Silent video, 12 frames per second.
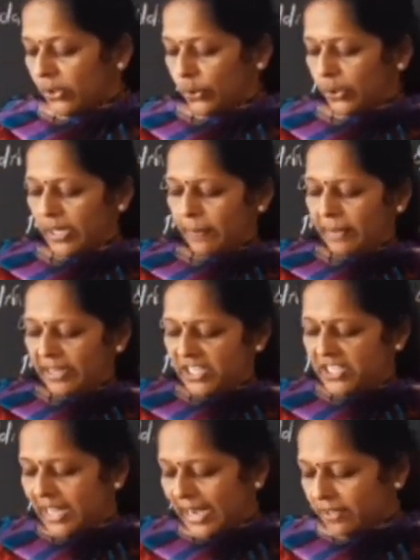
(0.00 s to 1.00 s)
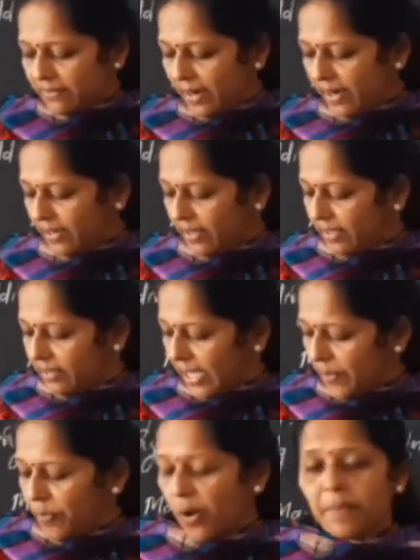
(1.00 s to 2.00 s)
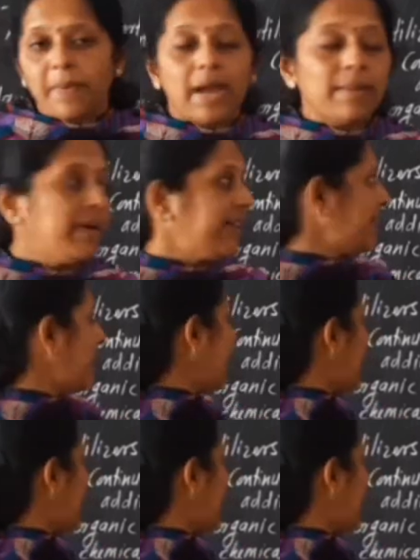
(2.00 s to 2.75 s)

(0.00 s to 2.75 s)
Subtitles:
to replenish that one, therefore farmers are